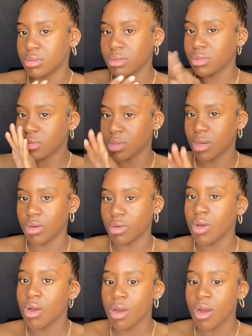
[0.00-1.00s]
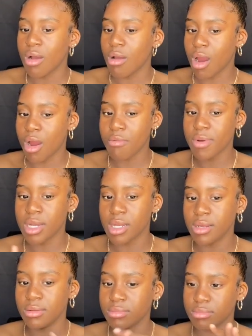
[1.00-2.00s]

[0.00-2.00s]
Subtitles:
you know, already